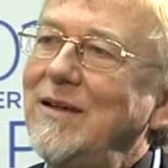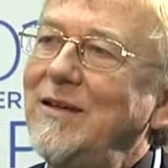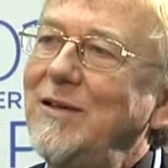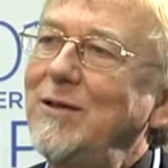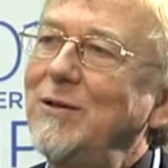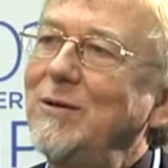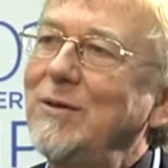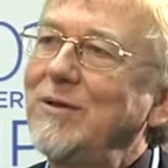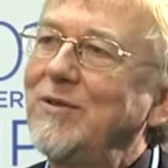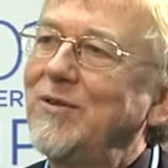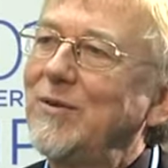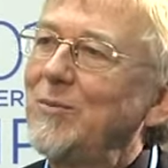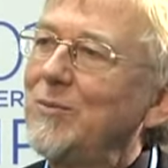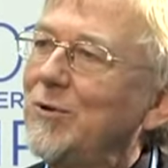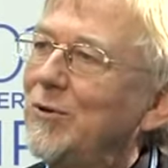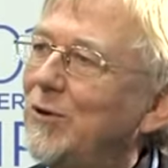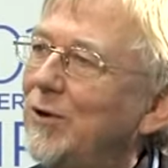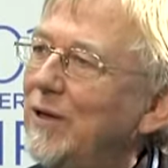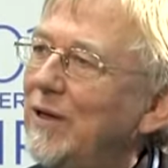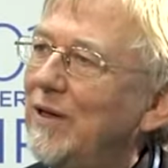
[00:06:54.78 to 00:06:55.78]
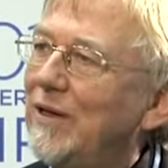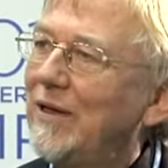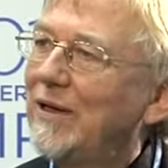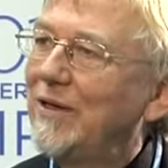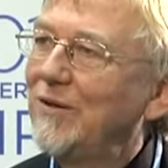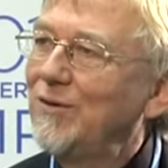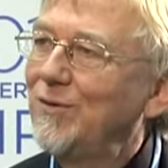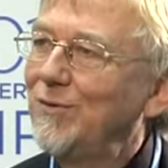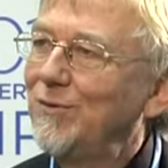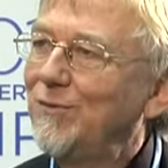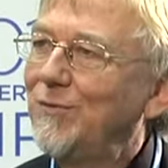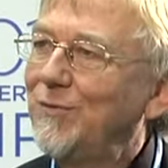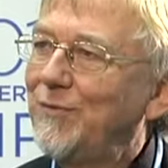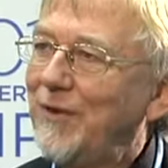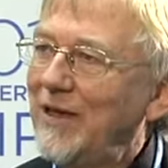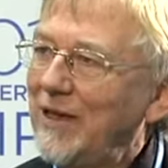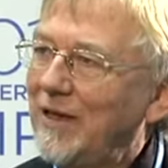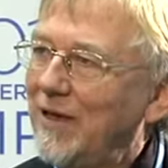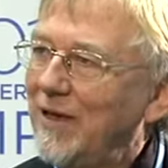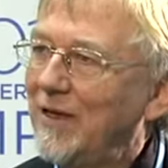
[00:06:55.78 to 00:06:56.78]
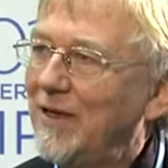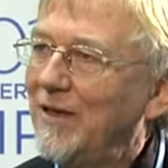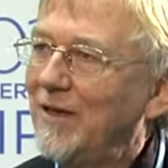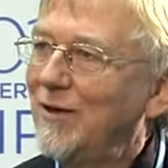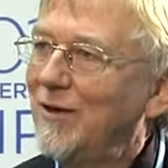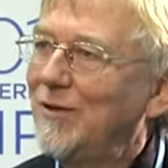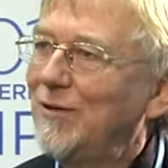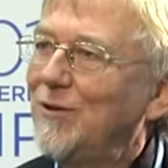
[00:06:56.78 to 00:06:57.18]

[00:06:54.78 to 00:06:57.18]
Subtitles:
I know it's purely like a sort of thinking.